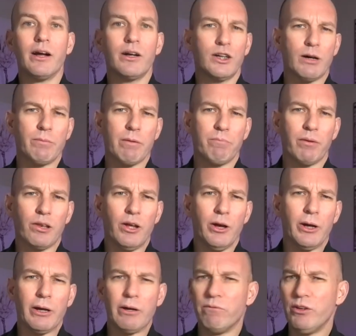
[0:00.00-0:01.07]
Comment below
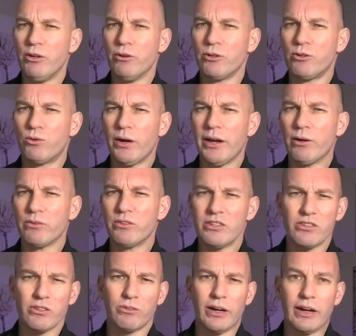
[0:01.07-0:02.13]
if you agree or
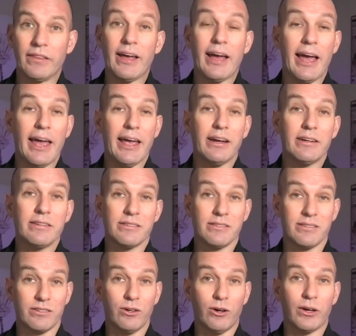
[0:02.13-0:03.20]
disagree that Angus and
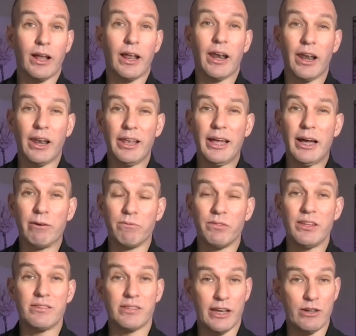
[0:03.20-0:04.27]
Scott love
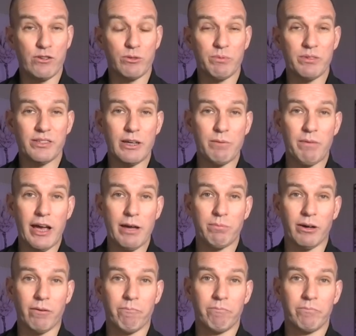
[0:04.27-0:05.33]
this NCCC paper.